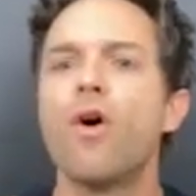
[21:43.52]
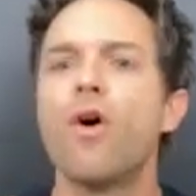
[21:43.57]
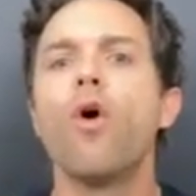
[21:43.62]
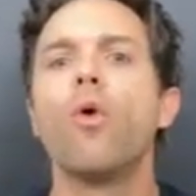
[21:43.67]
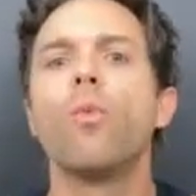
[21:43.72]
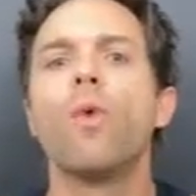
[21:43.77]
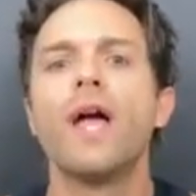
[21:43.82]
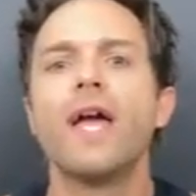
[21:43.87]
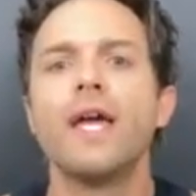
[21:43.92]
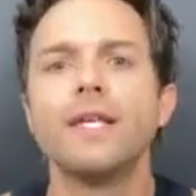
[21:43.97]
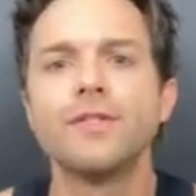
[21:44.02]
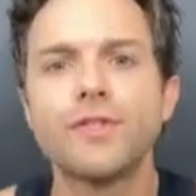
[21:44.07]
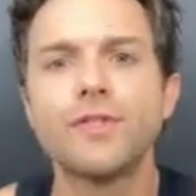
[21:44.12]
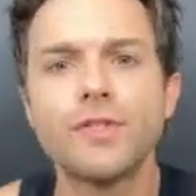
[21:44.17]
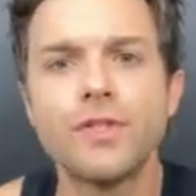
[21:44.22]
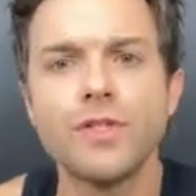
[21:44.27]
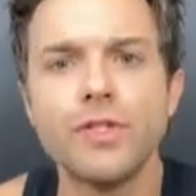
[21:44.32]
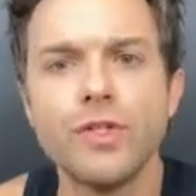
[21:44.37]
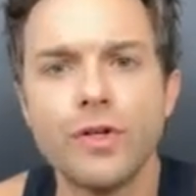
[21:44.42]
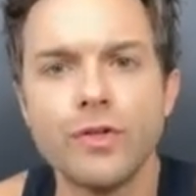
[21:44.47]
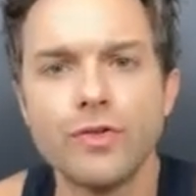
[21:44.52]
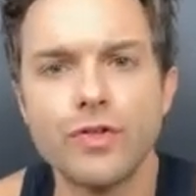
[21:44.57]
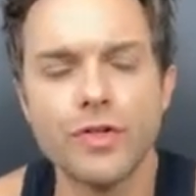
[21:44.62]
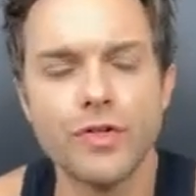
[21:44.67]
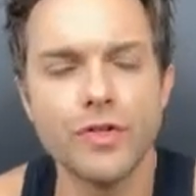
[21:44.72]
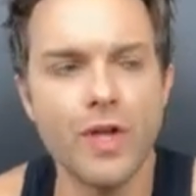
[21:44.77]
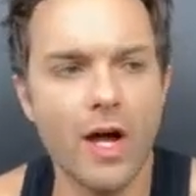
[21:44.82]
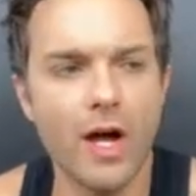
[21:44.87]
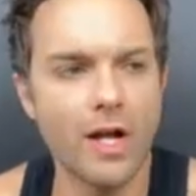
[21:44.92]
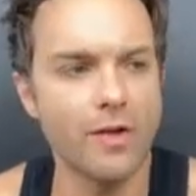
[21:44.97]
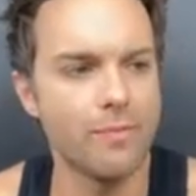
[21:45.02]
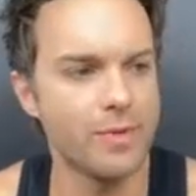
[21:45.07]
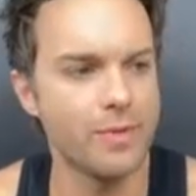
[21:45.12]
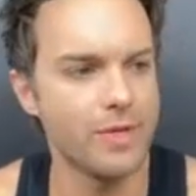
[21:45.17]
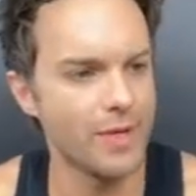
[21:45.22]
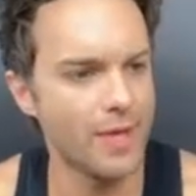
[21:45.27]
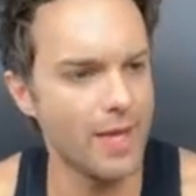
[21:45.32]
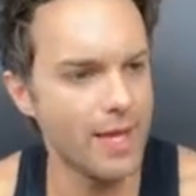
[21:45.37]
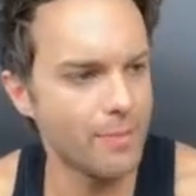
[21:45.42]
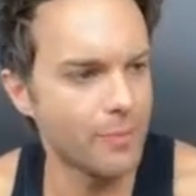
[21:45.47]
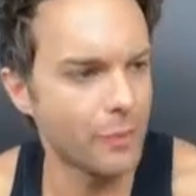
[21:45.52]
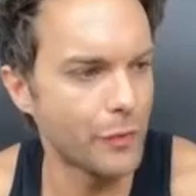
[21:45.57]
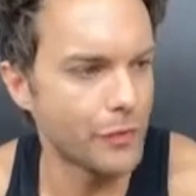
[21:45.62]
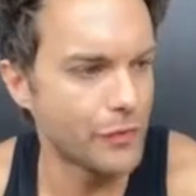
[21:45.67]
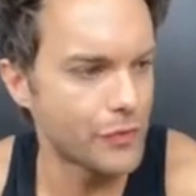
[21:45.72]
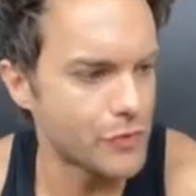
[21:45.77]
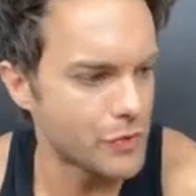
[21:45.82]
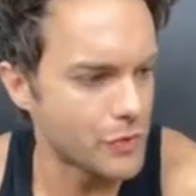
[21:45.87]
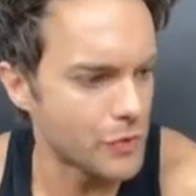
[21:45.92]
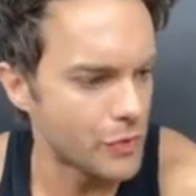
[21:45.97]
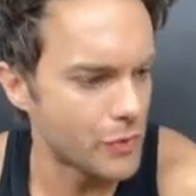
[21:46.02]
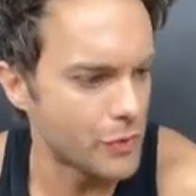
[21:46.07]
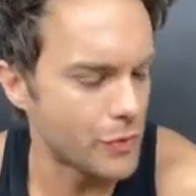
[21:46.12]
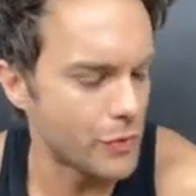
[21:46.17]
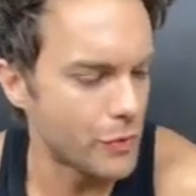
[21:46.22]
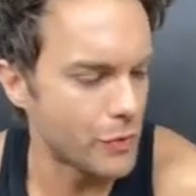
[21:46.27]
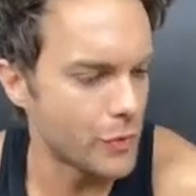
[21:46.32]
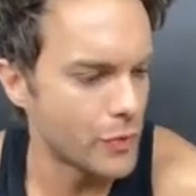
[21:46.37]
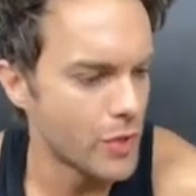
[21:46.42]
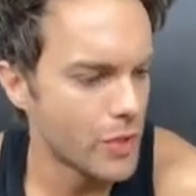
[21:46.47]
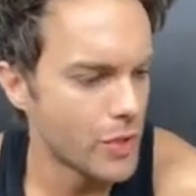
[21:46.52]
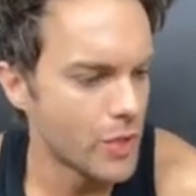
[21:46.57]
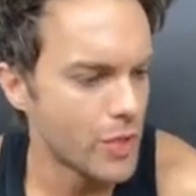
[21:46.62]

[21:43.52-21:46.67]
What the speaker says: all ways, just kind of being able to